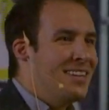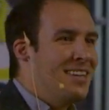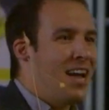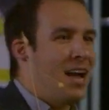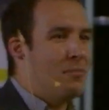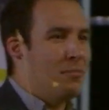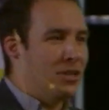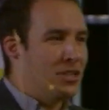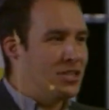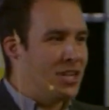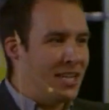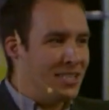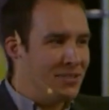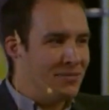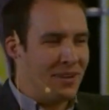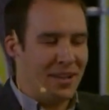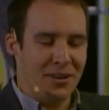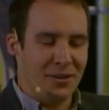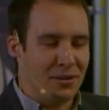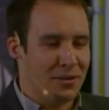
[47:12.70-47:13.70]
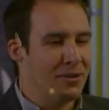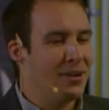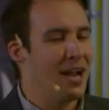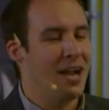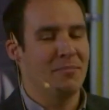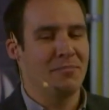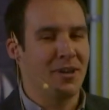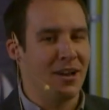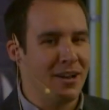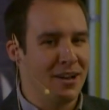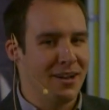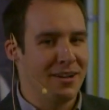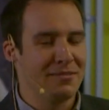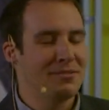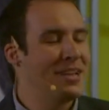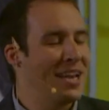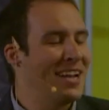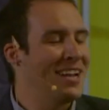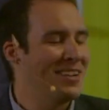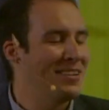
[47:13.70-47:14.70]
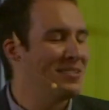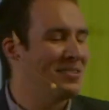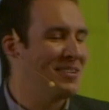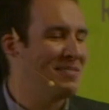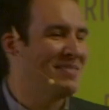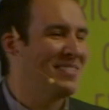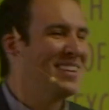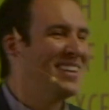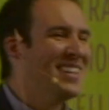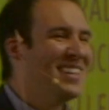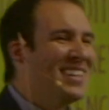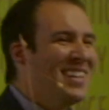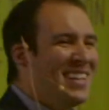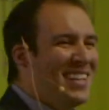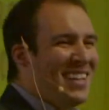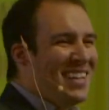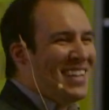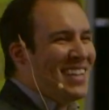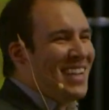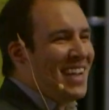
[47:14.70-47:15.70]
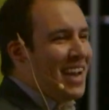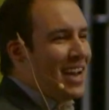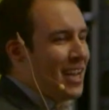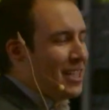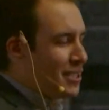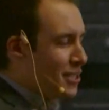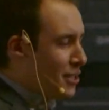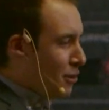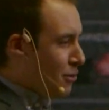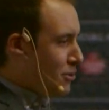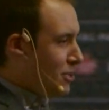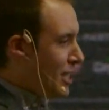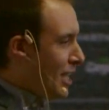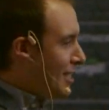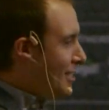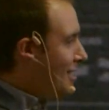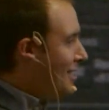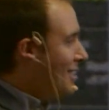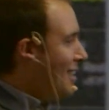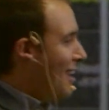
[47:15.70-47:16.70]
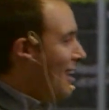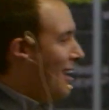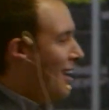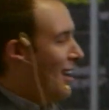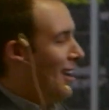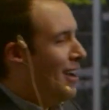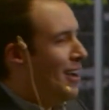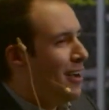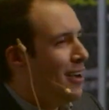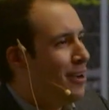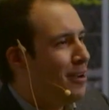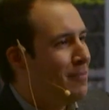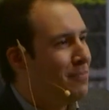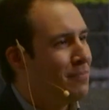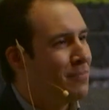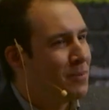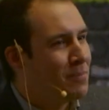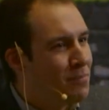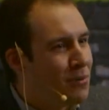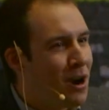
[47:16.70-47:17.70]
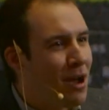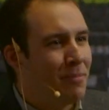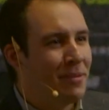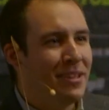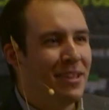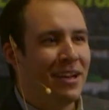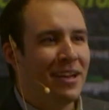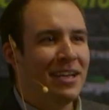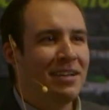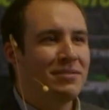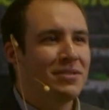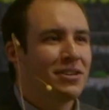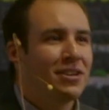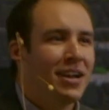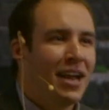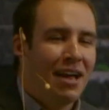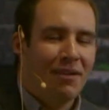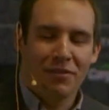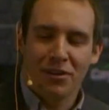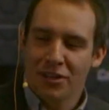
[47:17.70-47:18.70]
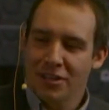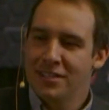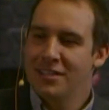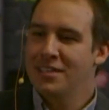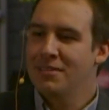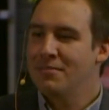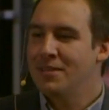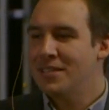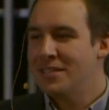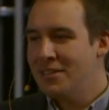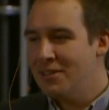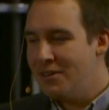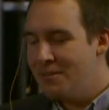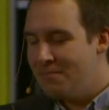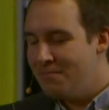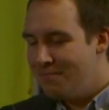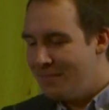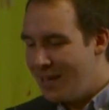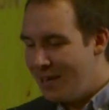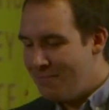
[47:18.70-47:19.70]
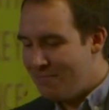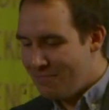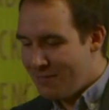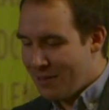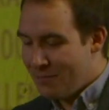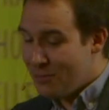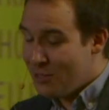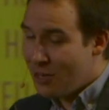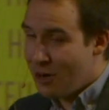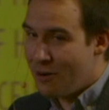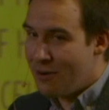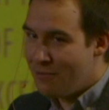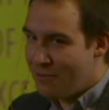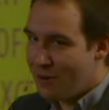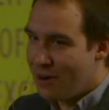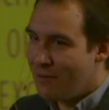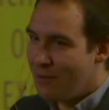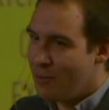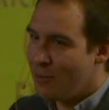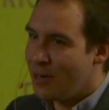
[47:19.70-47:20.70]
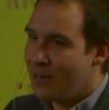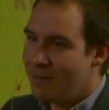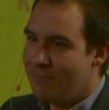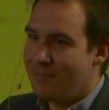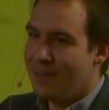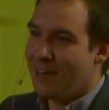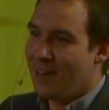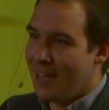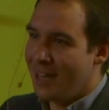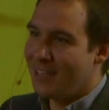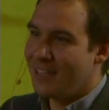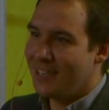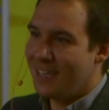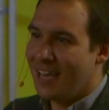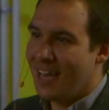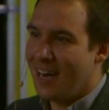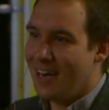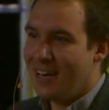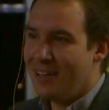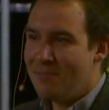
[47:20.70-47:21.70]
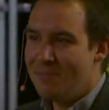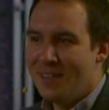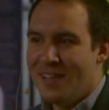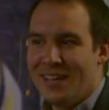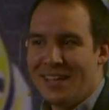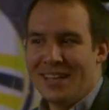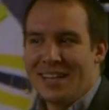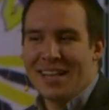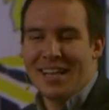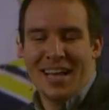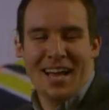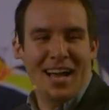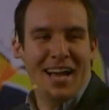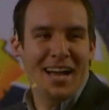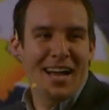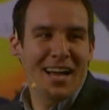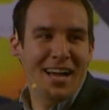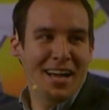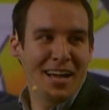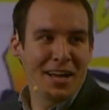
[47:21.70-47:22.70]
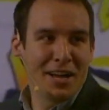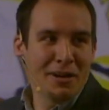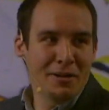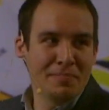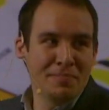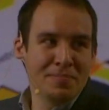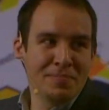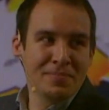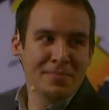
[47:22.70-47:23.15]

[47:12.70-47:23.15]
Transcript: a Jets fan. No, I'm not a. Yeah, no. Let's go Jets. Probably the Leafs are gonna have a good team this year. I'm sorry for everyone else in Canada. Where